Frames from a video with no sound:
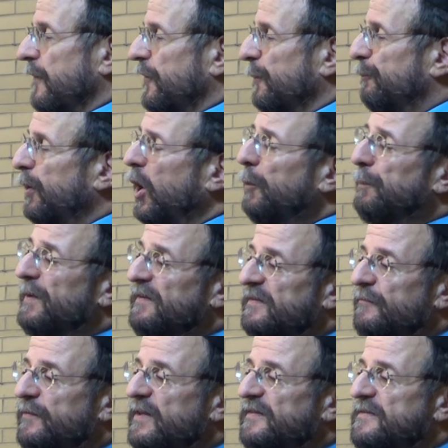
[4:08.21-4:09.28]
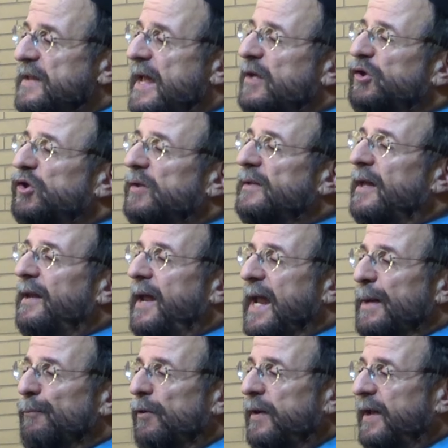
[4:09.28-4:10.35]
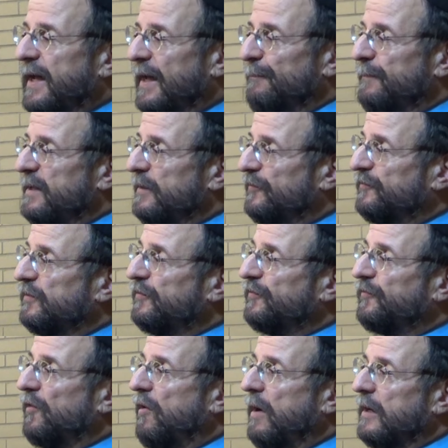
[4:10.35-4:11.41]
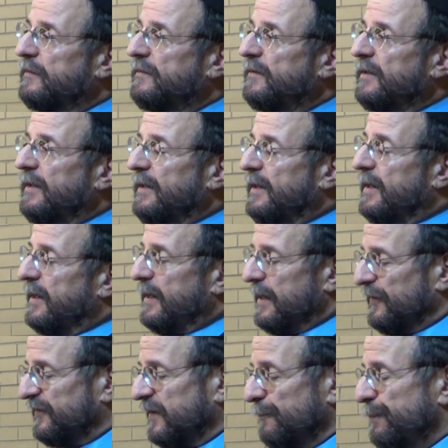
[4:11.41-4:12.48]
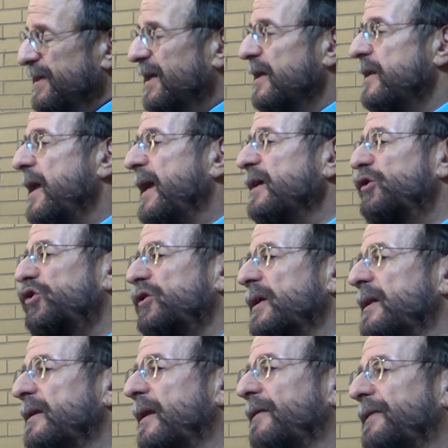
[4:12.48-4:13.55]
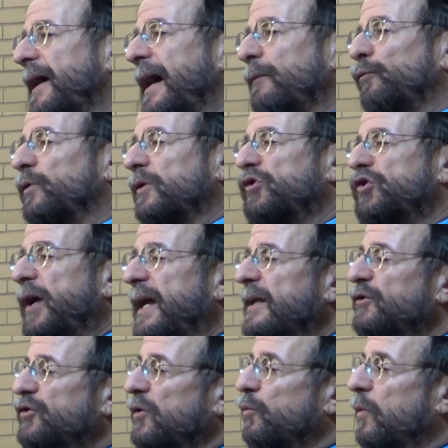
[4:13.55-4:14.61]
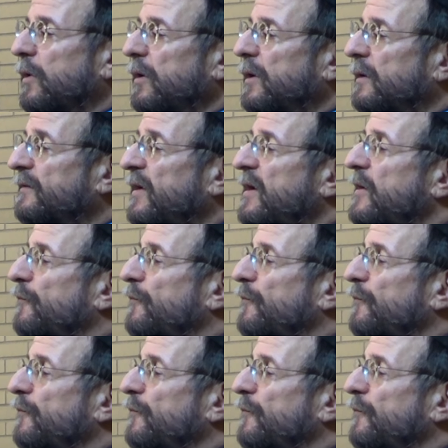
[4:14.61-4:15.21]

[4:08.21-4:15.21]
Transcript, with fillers: The purpose of this nation that Abraham is to start is to be a nation that will change the world